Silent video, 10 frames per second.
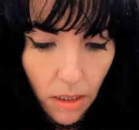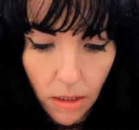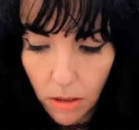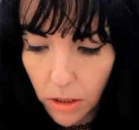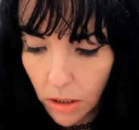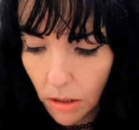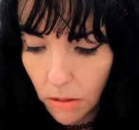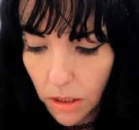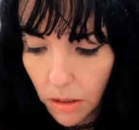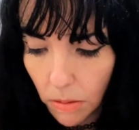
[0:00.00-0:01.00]
to show
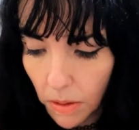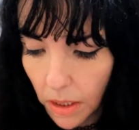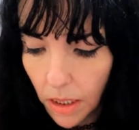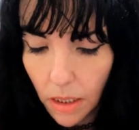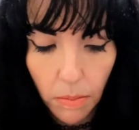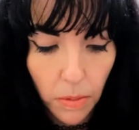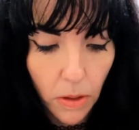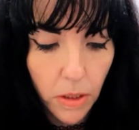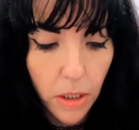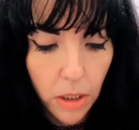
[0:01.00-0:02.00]
you it, I'm
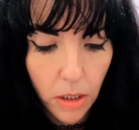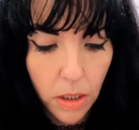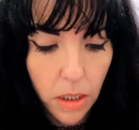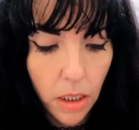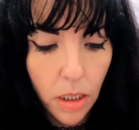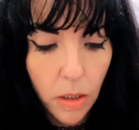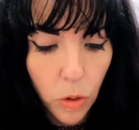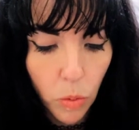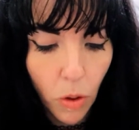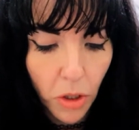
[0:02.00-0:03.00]
going to just
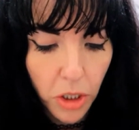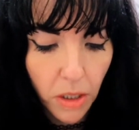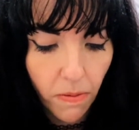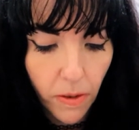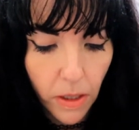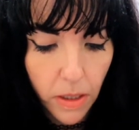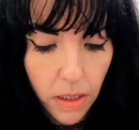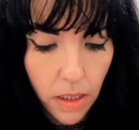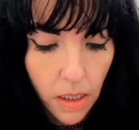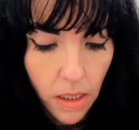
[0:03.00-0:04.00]
swatch it
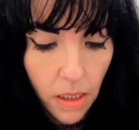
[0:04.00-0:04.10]
first.